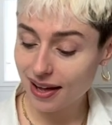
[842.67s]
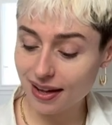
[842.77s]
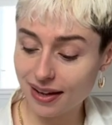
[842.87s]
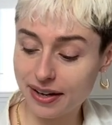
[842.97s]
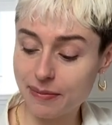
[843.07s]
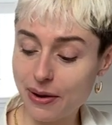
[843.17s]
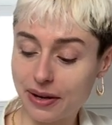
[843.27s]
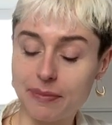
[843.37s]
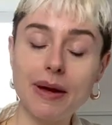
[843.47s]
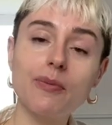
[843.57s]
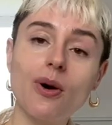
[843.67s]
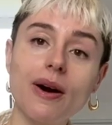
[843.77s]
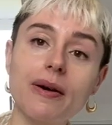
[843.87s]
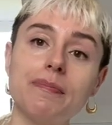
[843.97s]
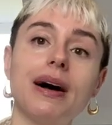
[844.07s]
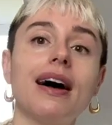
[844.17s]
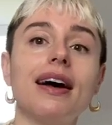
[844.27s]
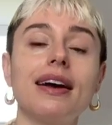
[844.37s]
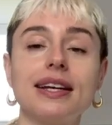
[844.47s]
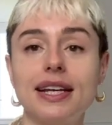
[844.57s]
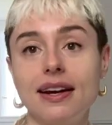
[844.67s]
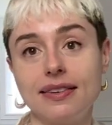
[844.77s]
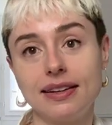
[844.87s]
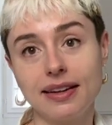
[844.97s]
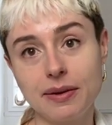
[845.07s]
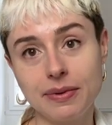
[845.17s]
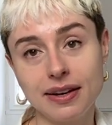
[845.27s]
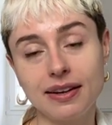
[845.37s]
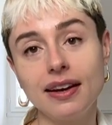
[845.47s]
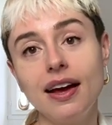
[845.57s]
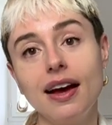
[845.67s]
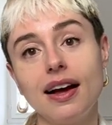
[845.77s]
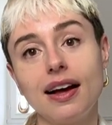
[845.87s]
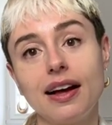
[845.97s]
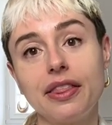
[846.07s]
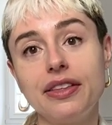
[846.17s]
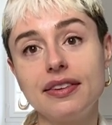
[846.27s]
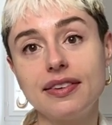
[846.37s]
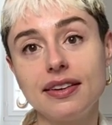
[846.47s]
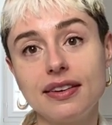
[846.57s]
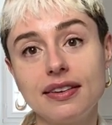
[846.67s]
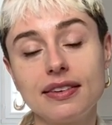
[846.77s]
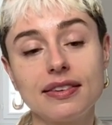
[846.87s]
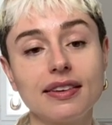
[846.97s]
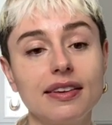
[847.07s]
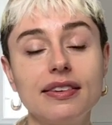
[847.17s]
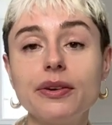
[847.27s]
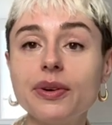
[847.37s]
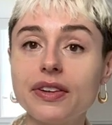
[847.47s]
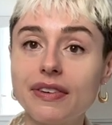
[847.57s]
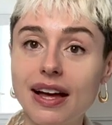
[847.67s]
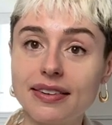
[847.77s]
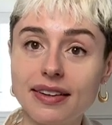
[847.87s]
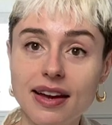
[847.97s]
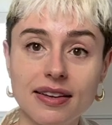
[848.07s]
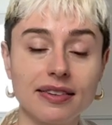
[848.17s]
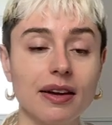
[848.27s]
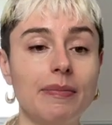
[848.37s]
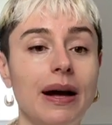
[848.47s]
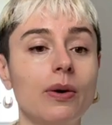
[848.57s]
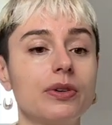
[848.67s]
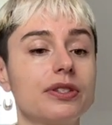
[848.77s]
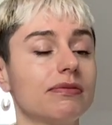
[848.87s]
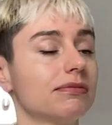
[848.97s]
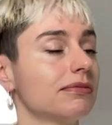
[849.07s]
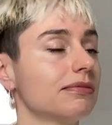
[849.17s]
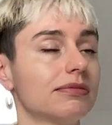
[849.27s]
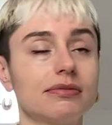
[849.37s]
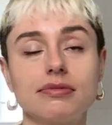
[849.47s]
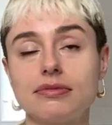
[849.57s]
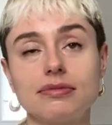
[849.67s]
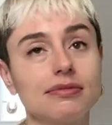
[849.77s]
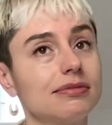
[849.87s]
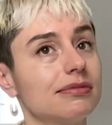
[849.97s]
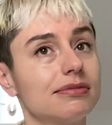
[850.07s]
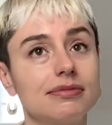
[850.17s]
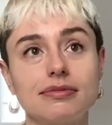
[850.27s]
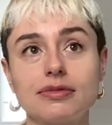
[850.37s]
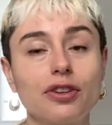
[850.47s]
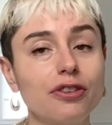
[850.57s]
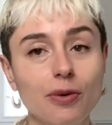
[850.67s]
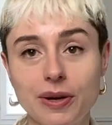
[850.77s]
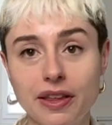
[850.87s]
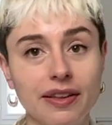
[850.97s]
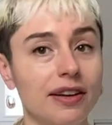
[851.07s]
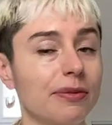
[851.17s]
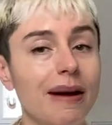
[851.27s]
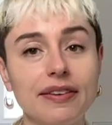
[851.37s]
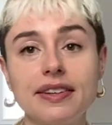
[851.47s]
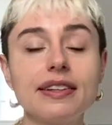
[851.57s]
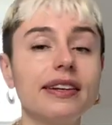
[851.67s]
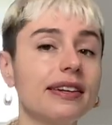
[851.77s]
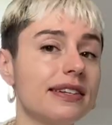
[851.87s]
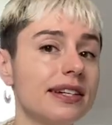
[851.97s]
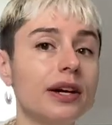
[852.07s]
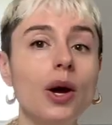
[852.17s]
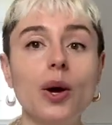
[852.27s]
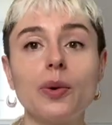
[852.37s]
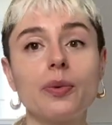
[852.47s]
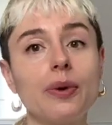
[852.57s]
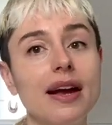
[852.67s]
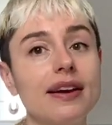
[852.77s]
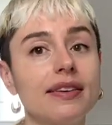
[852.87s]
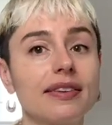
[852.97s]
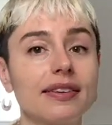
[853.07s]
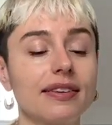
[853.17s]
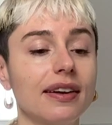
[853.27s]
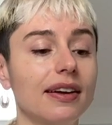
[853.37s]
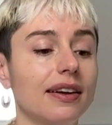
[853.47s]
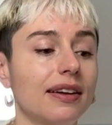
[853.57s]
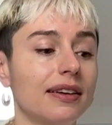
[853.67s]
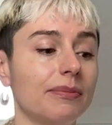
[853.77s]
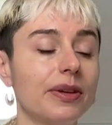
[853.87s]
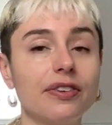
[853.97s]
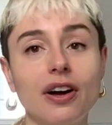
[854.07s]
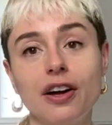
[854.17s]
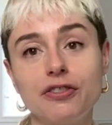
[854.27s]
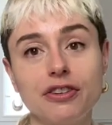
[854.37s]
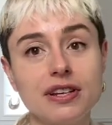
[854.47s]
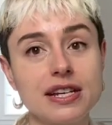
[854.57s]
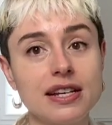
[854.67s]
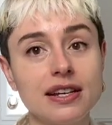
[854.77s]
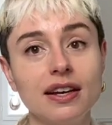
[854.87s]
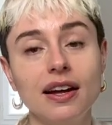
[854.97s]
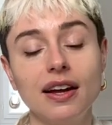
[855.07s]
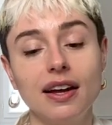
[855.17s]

an American Memoir by Kiese Laymon. This is a series of essays about so many things: masculinity, race, misogyny,